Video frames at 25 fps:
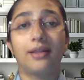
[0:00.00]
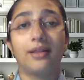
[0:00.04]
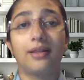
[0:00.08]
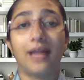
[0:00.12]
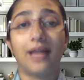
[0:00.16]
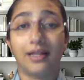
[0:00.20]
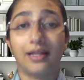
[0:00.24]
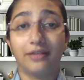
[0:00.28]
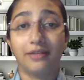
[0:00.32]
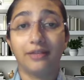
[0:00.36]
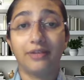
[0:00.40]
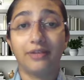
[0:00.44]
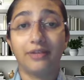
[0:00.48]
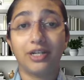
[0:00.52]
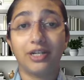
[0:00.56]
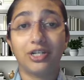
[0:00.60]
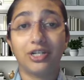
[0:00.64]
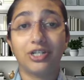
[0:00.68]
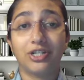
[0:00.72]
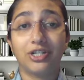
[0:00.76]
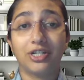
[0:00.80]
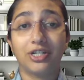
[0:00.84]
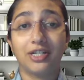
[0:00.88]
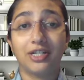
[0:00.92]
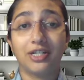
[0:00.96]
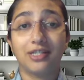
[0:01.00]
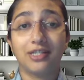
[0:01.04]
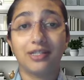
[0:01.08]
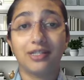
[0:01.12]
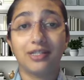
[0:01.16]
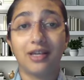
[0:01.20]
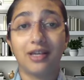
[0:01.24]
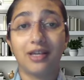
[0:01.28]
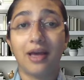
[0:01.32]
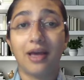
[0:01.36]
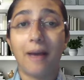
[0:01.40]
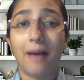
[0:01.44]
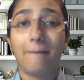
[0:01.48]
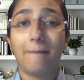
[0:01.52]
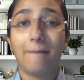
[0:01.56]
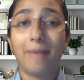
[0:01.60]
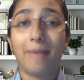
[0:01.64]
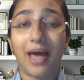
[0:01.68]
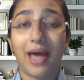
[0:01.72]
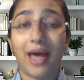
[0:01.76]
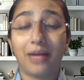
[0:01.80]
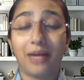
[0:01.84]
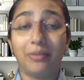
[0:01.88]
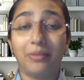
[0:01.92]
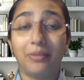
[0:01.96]
other variation is
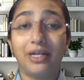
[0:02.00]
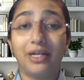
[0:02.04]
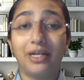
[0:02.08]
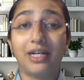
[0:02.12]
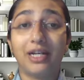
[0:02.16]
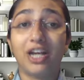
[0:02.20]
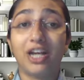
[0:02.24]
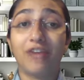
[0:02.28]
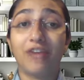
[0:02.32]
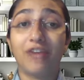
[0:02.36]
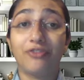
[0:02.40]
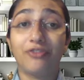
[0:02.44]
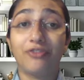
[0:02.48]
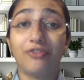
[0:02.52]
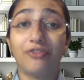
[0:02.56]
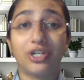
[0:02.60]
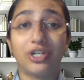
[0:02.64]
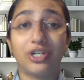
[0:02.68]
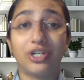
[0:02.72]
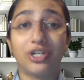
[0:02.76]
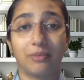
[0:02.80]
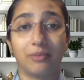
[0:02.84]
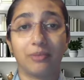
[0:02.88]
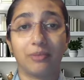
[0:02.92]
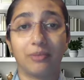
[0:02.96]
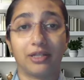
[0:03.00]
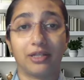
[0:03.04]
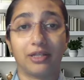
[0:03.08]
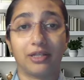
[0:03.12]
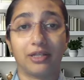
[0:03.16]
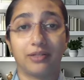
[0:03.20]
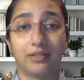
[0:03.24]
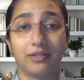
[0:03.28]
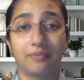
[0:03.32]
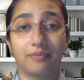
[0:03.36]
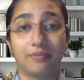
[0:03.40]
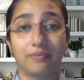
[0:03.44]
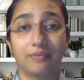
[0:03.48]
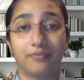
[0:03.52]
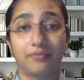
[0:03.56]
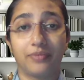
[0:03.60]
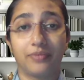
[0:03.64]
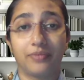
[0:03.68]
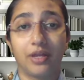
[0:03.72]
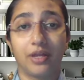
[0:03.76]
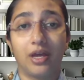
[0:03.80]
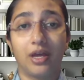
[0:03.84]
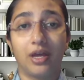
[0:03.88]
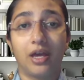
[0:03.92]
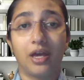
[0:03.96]
parameter efficient methods.
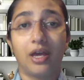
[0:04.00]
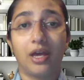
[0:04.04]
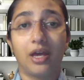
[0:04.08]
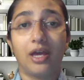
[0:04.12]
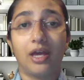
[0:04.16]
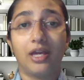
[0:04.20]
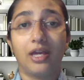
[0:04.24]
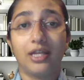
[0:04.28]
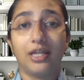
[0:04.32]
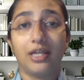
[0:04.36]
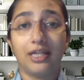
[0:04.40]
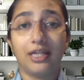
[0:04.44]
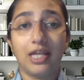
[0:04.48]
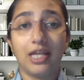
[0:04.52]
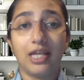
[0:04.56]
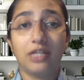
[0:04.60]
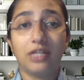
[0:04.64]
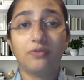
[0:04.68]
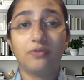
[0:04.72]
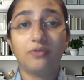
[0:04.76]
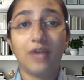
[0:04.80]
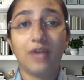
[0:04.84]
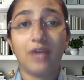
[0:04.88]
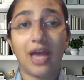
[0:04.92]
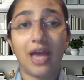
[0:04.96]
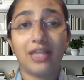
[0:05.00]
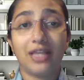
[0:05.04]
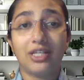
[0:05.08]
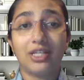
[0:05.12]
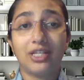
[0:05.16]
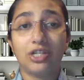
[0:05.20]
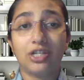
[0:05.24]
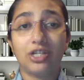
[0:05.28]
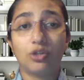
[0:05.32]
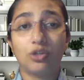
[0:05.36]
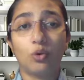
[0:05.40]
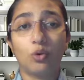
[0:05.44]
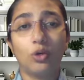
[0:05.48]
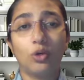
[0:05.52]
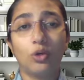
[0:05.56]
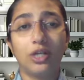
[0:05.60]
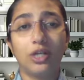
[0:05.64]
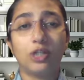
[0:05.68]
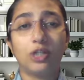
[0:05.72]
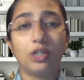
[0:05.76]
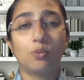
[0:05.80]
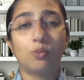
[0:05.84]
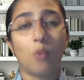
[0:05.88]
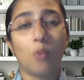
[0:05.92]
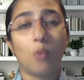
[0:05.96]
In this, we adjust
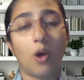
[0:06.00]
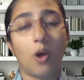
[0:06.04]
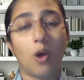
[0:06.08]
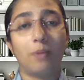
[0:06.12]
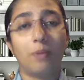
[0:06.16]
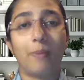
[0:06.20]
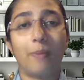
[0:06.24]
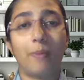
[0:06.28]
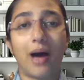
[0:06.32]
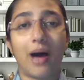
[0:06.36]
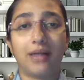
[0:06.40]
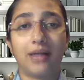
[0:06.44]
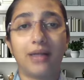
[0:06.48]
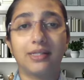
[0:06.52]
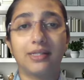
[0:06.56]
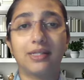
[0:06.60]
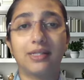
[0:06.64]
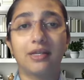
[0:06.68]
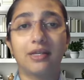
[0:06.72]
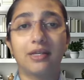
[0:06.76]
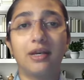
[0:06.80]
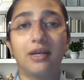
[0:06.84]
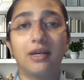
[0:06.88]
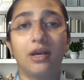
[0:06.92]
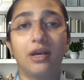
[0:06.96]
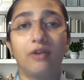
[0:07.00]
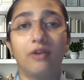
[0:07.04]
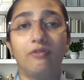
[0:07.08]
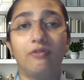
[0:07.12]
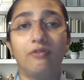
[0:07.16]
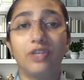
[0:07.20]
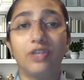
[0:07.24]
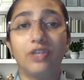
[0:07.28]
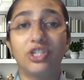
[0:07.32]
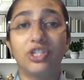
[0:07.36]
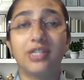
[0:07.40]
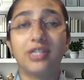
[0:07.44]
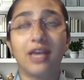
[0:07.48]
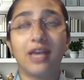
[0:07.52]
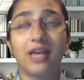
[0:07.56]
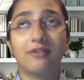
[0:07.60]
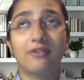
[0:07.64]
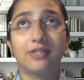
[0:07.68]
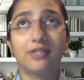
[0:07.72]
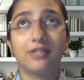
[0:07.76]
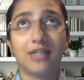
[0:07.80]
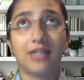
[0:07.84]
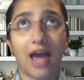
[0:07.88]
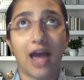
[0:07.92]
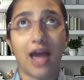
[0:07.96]
only small parts, which
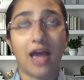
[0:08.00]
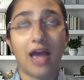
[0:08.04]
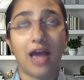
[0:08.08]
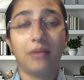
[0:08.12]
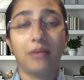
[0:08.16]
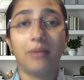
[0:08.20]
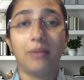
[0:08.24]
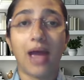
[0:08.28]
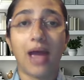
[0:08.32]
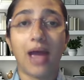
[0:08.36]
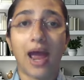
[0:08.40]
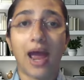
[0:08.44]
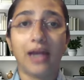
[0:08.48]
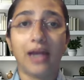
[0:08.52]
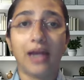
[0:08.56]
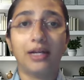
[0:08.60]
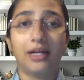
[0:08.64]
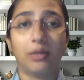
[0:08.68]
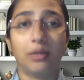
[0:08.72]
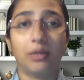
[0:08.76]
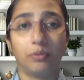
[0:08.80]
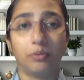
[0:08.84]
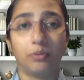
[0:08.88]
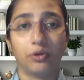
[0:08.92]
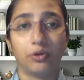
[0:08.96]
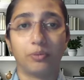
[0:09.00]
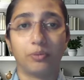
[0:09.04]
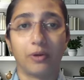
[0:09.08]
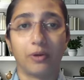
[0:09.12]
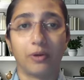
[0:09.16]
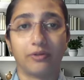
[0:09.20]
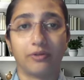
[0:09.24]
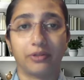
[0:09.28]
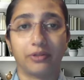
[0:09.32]
saves time and compute power.